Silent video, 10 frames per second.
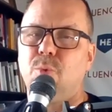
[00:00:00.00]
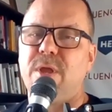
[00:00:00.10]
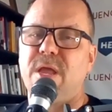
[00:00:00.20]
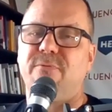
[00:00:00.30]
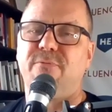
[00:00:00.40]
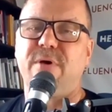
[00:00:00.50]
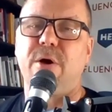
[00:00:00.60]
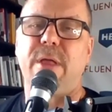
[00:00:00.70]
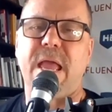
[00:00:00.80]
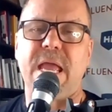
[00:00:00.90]
we have
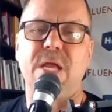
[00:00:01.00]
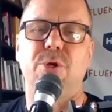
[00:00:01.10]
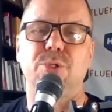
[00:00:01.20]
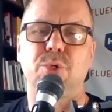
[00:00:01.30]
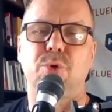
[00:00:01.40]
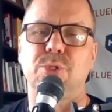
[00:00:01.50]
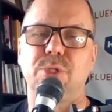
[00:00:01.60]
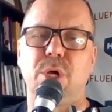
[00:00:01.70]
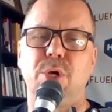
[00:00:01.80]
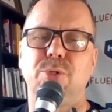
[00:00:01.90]
felt anger towards
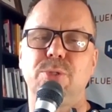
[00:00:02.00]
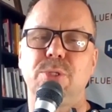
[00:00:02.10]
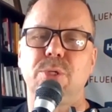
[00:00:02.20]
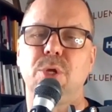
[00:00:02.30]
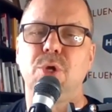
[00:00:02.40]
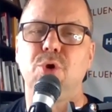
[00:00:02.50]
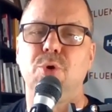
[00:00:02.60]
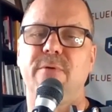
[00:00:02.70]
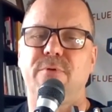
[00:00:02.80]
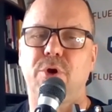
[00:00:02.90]
those
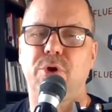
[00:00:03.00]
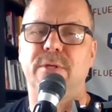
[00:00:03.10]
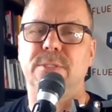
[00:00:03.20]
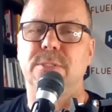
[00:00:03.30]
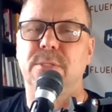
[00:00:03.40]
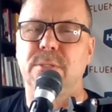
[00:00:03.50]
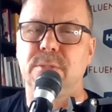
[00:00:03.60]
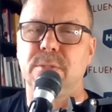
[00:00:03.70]
who have hurt us.